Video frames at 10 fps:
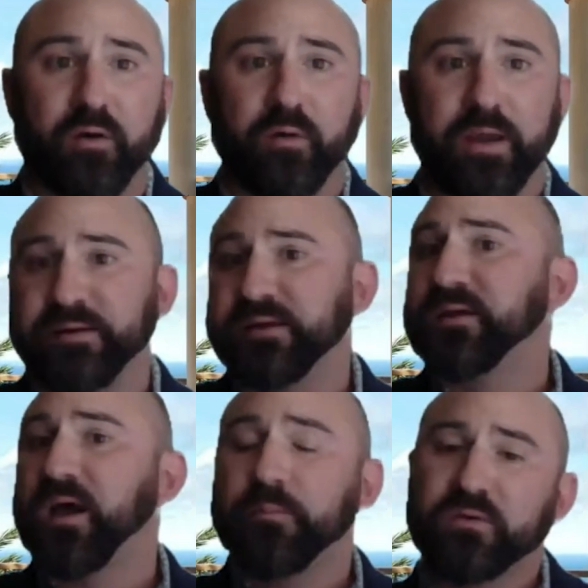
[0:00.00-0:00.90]

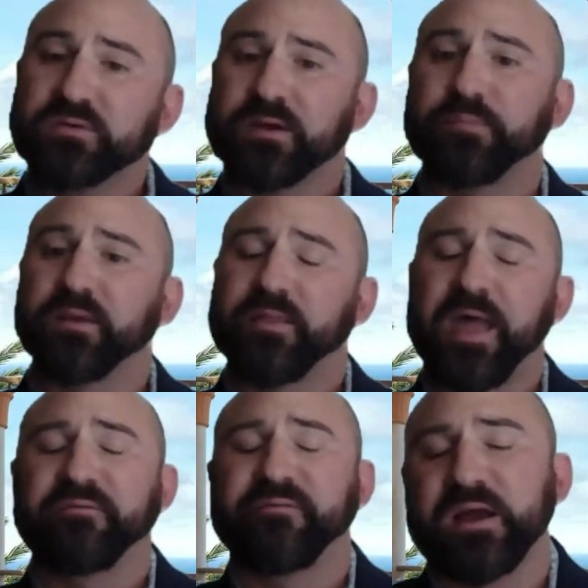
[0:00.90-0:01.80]
ADW, something of
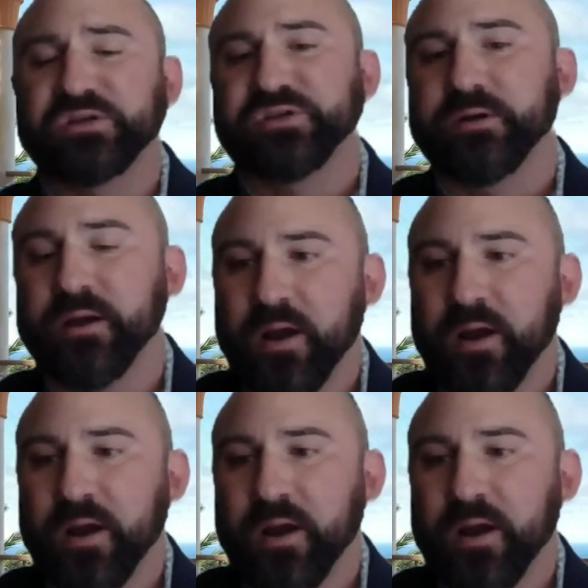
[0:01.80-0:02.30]
that fashion.